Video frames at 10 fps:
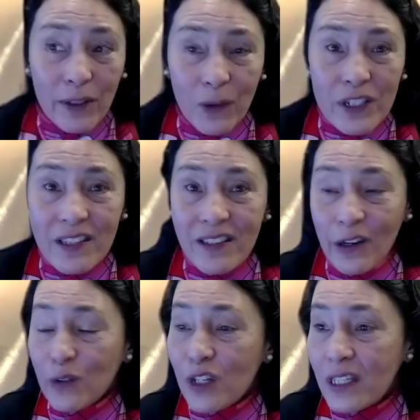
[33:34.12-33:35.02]
was you
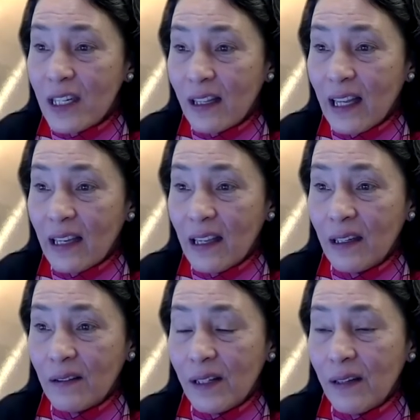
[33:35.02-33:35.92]
know just in the last
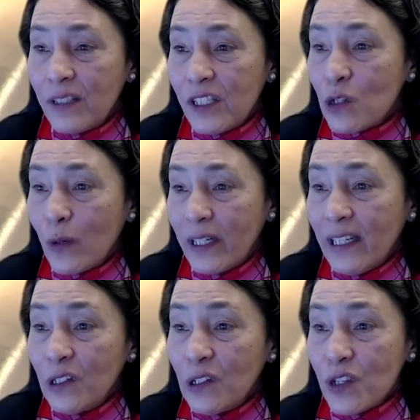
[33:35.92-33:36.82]
just 20
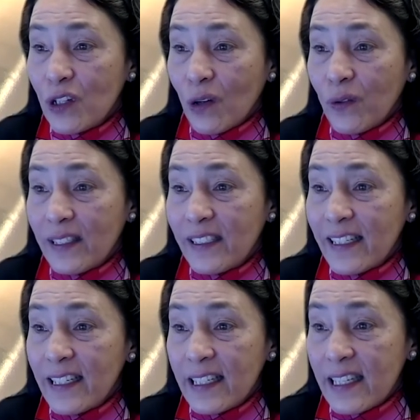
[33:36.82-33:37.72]
years ago they
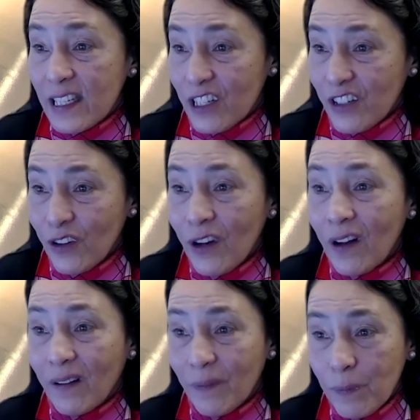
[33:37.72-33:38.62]
didn't exist at
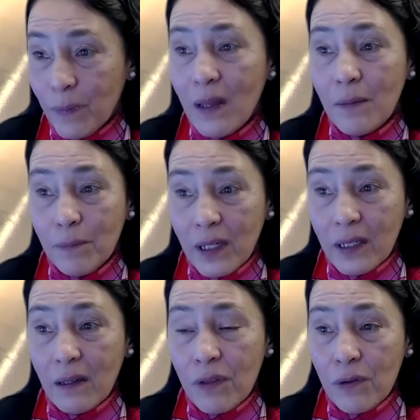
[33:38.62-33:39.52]
all but
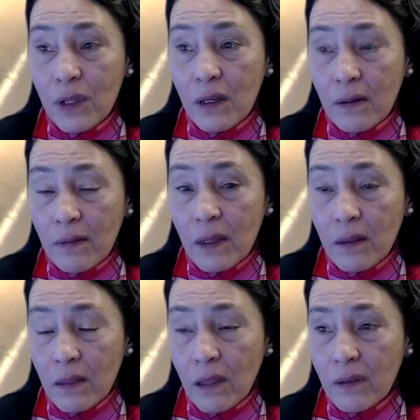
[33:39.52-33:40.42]
through the,
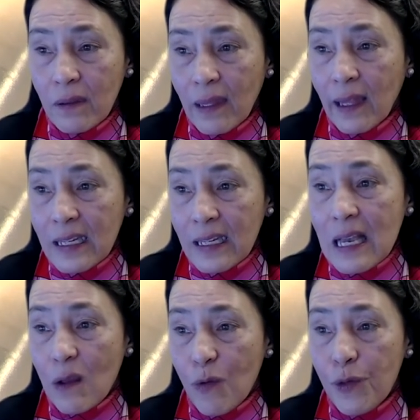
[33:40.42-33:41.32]
the like I
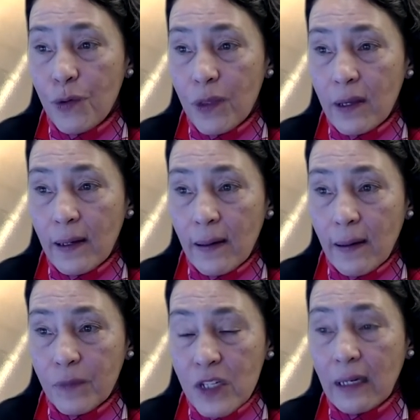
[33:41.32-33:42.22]
say, through the
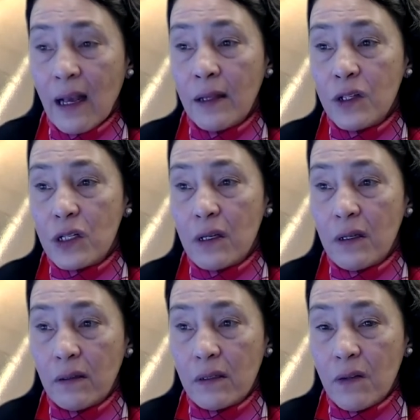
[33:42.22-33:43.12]
um,
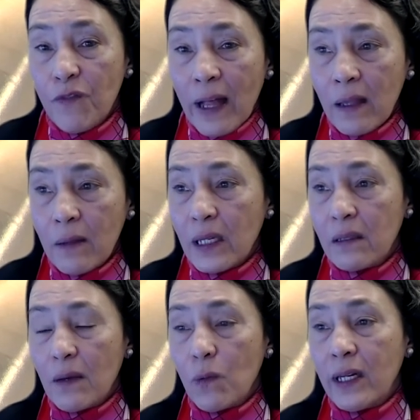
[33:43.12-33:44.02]
technology development
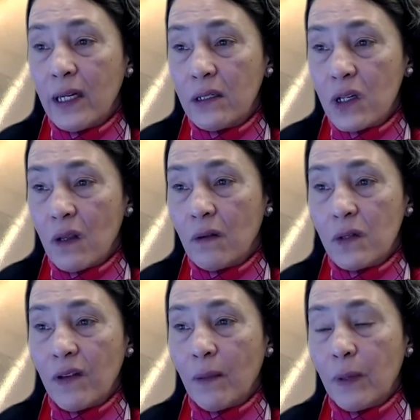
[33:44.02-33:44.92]
that went into
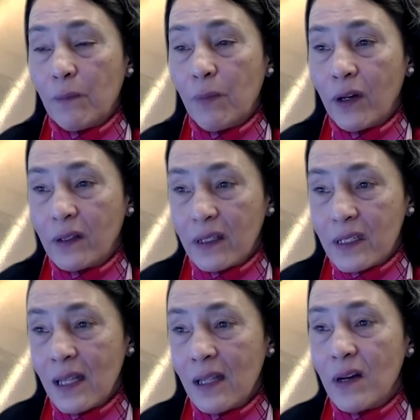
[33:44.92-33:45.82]
developing particle
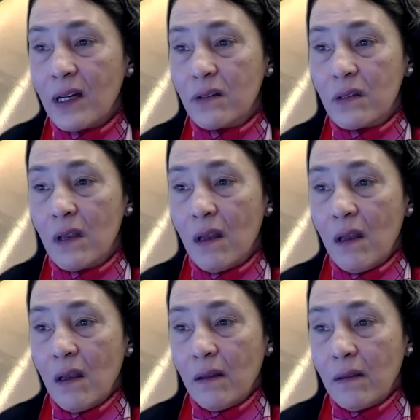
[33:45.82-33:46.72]
accelerators,
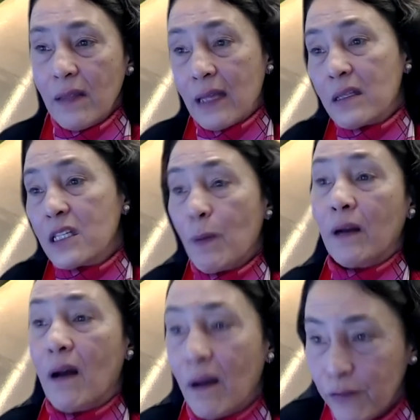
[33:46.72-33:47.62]
that spun
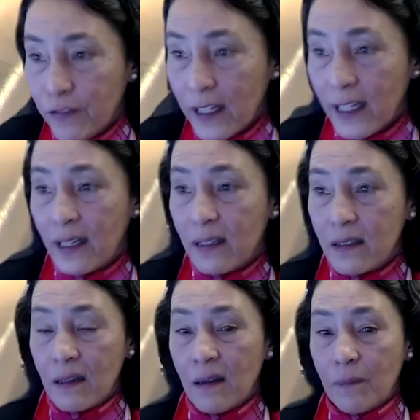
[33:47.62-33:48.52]
off and
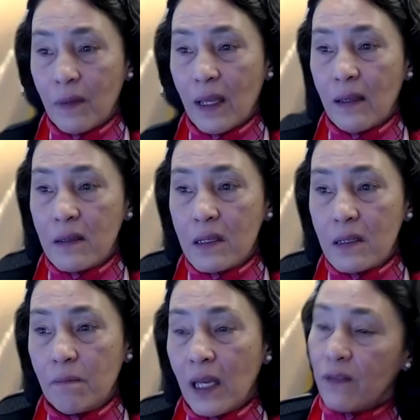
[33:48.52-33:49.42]
um, has
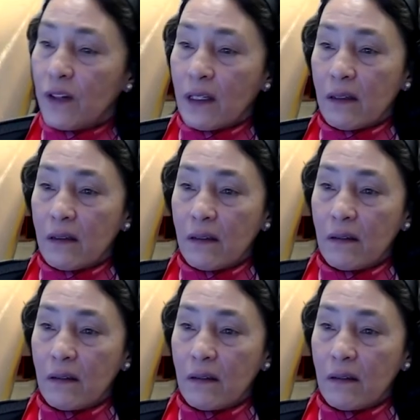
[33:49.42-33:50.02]
benefited